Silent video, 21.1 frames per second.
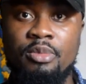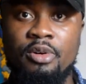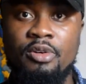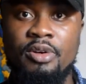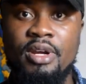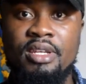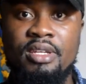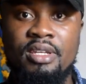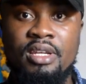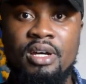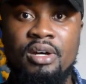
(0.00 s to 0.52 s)
But
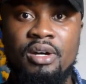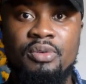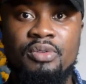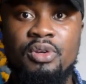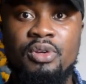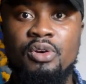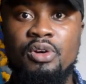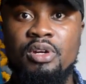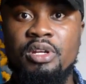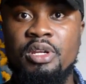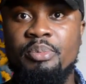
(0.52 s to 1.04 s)
right now,
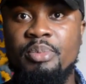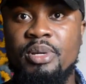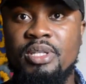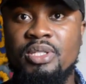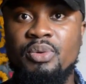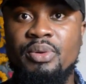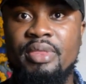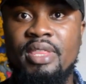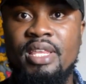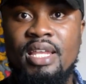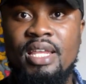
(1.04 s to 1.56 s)
the only
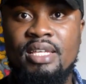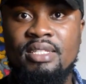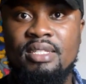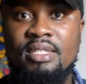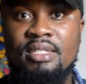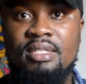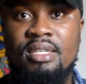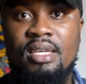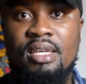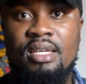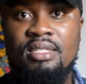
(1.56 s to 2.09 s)
person with the
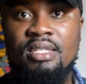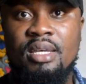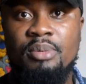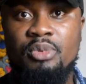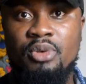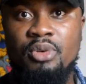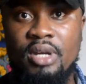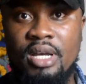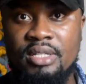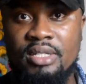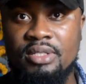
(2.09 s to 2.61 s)
license A is
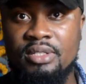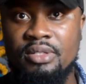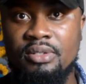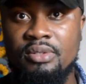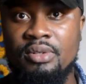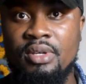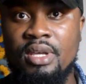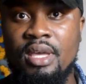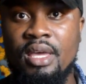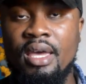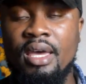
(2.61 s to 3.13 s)
Abdul
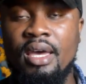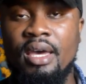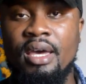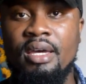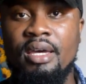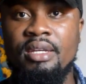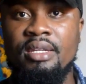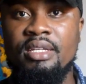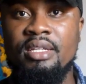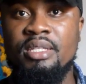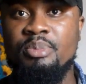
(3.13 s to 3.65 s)
Gazele,
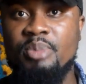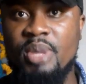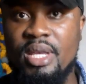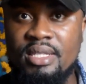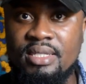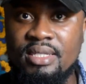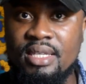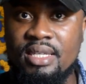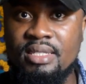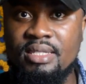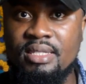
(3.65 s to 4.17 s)
and it
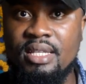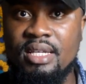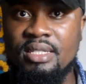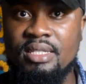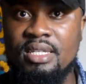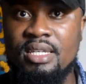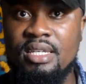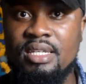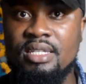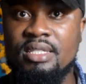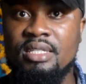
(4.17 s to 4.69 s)
makes sense that
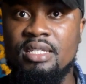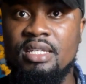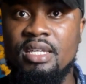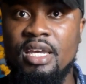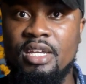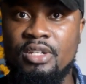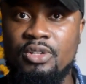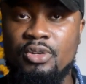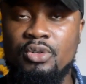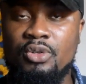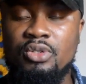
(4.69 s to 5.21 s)
he is the
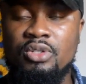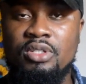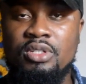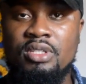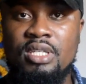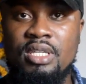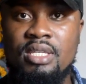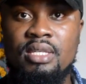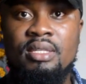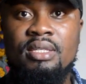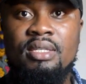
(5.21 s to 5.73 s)
head coach
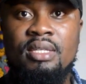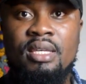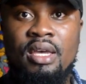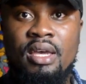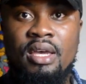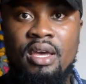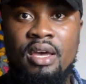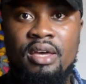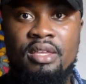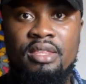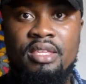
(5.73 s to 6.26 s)
since
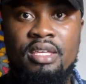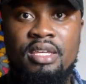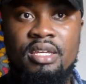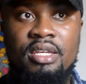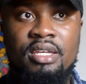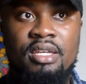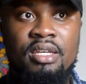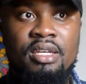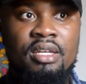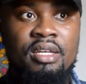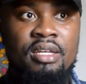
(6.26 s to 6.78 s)

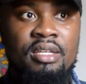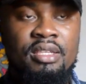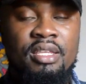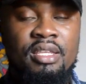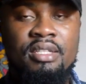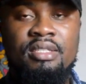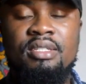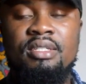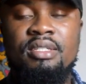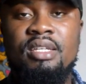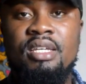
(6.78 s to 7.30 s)
the
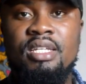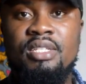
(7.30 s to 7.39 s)
30 days